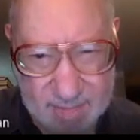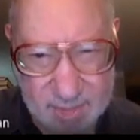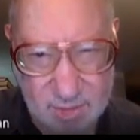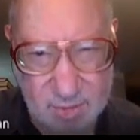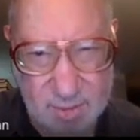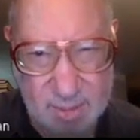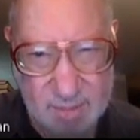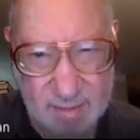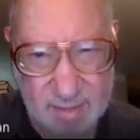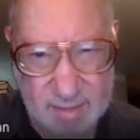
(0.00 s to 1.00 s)
So you can
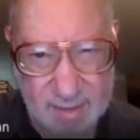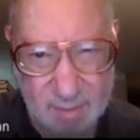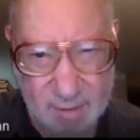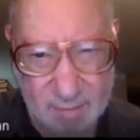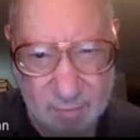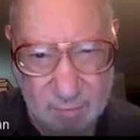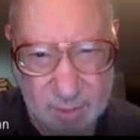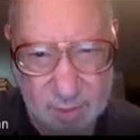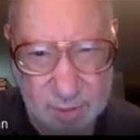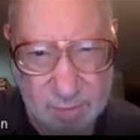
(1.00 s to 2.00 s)
think that way if you
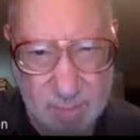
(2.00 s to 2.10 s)
wish.